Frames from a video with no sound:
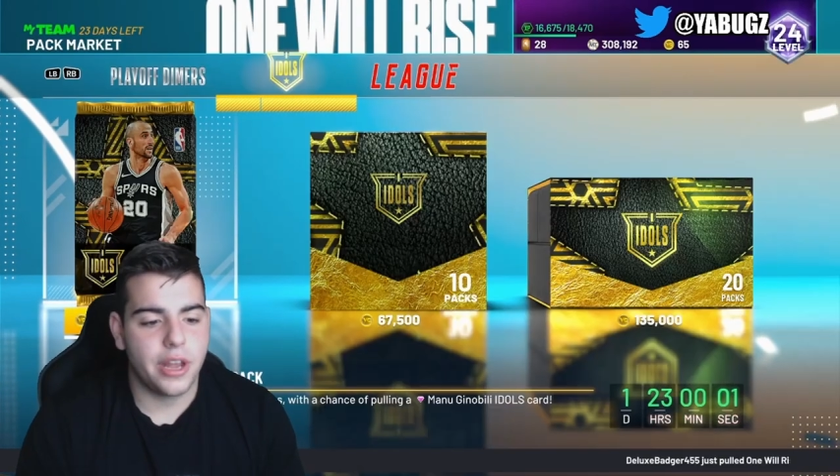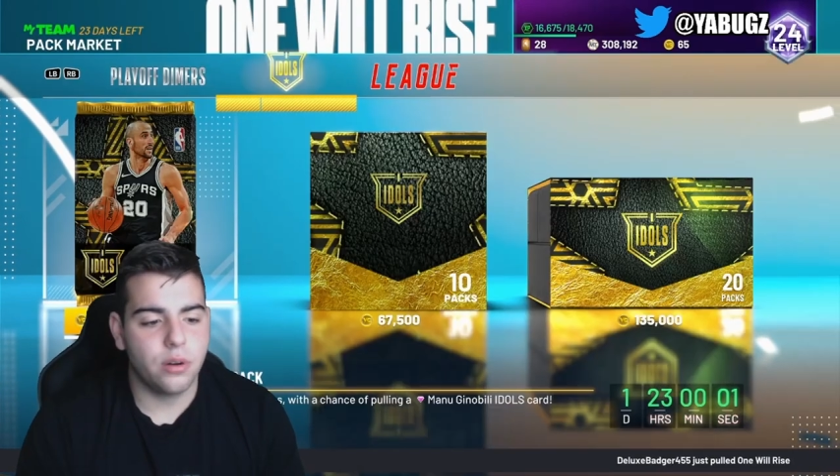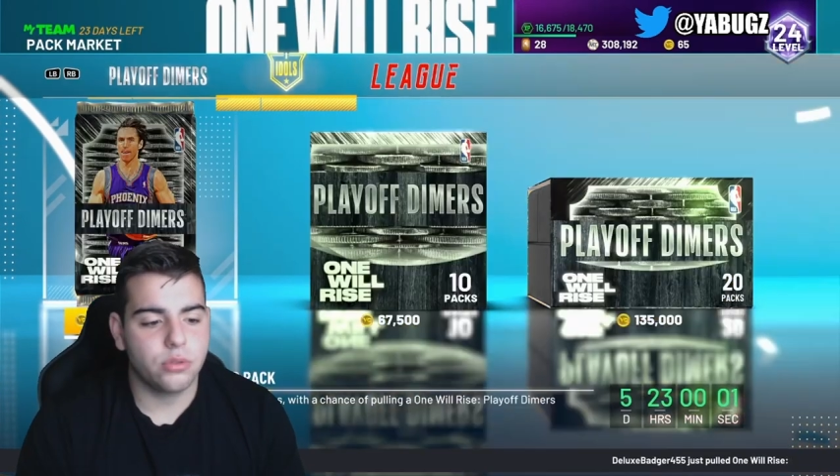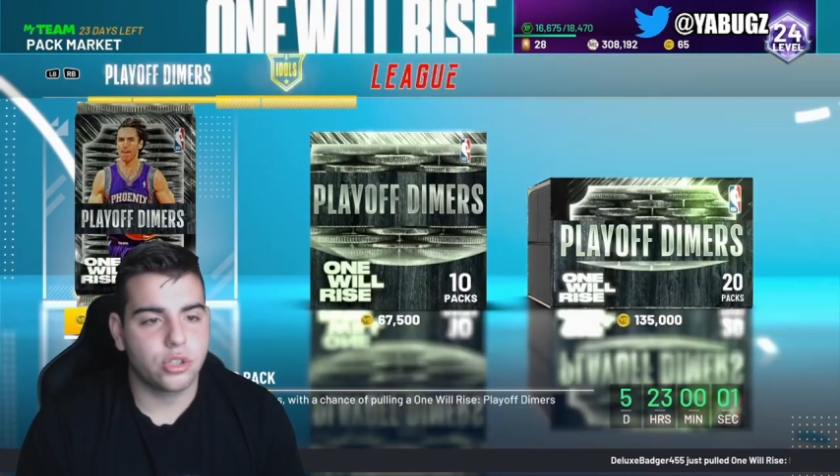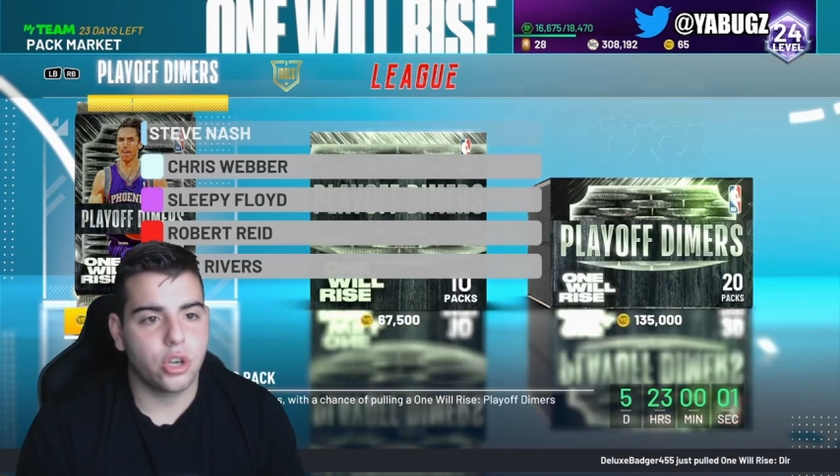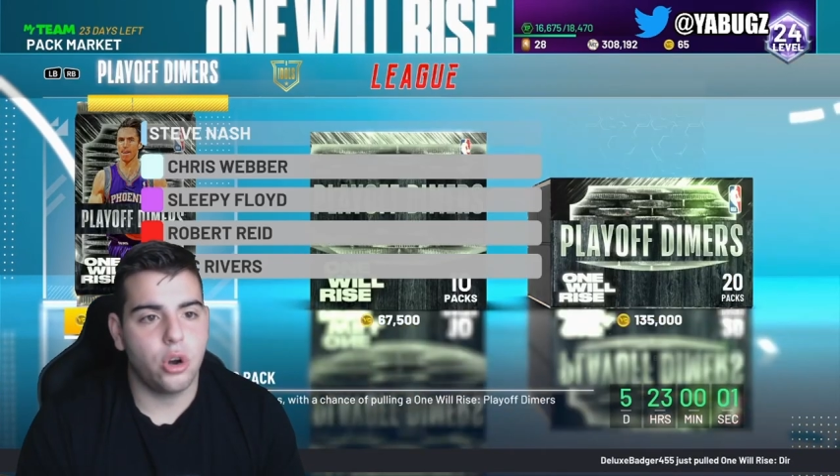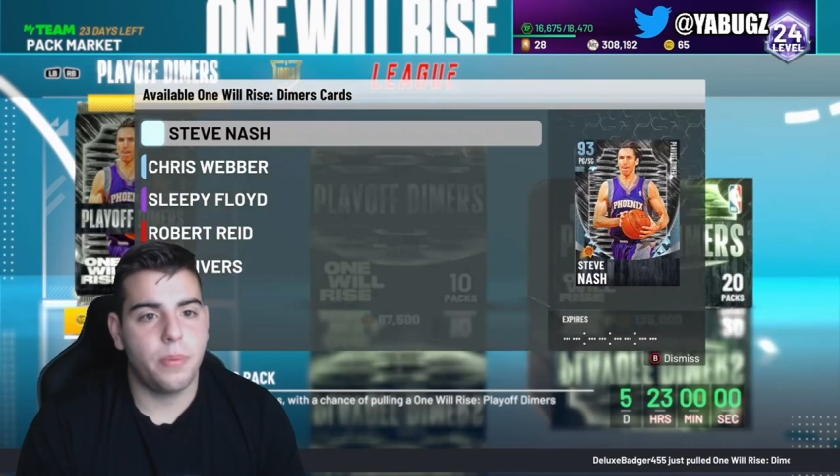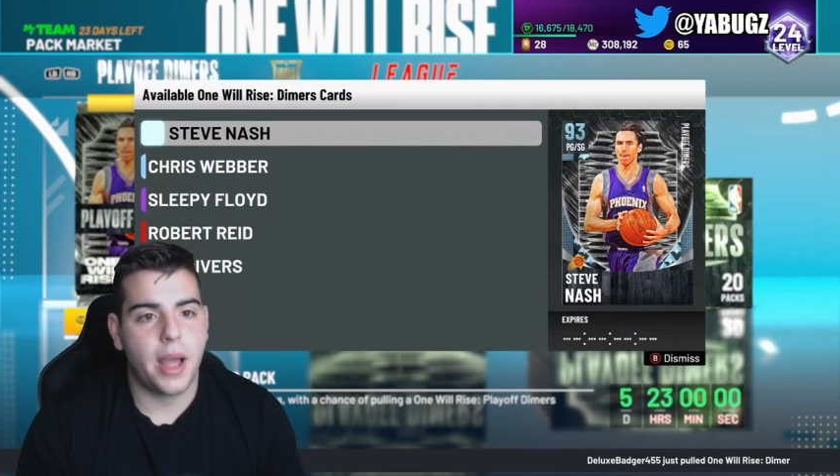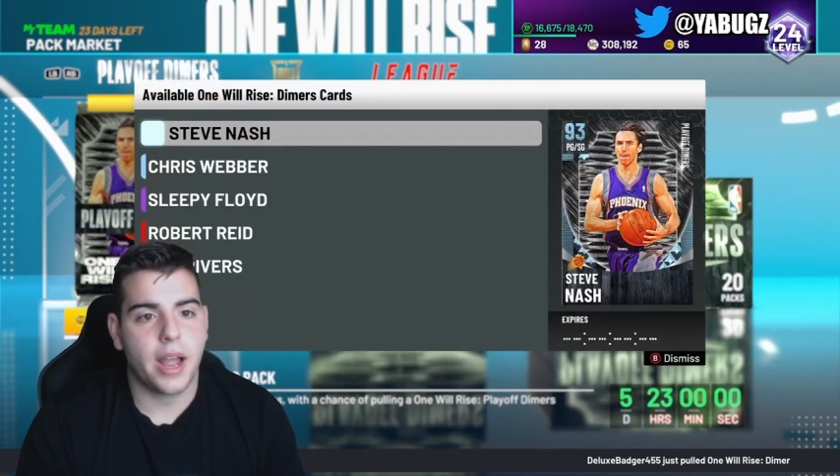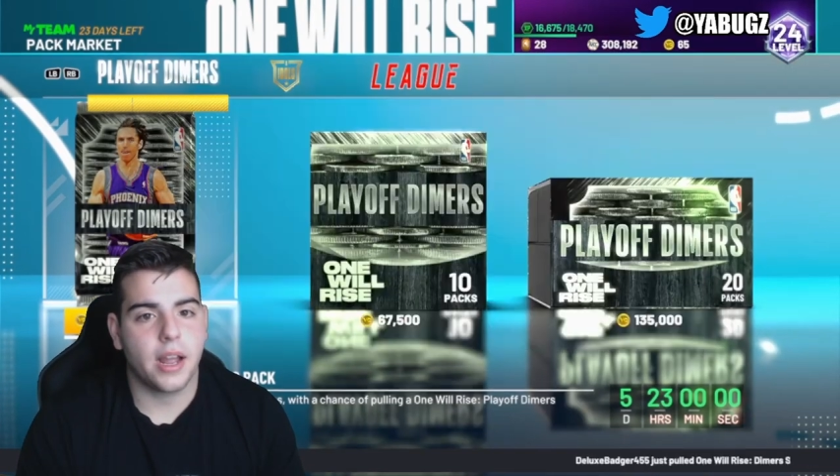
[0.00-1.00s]
don't show
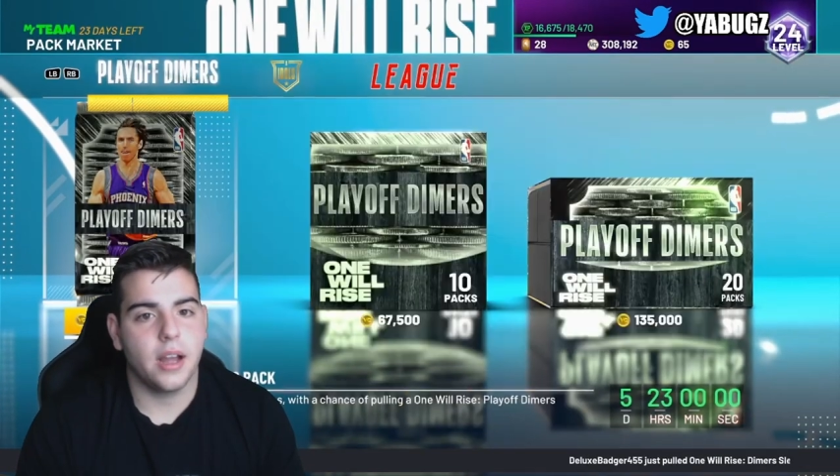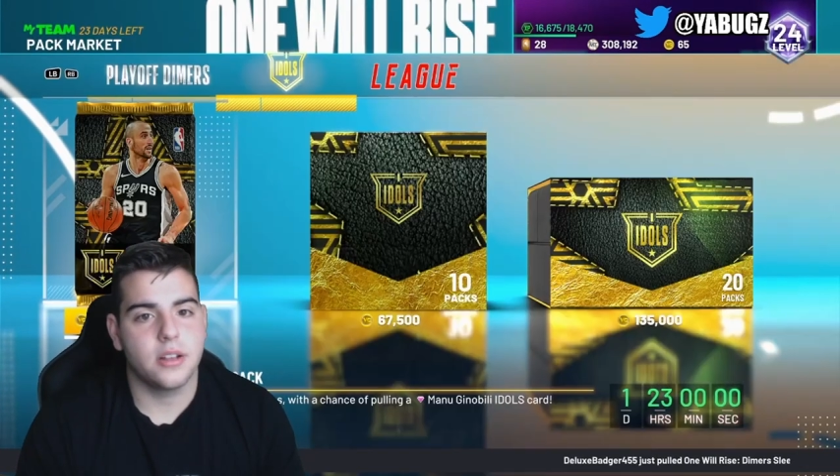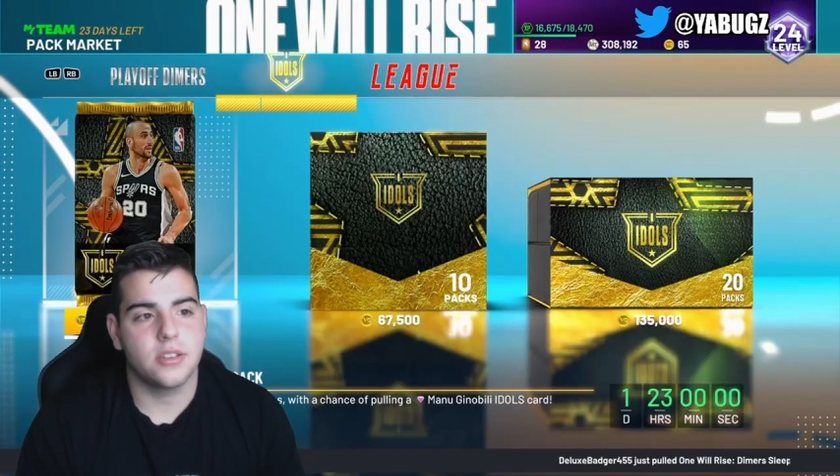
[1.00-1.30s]
pack odds.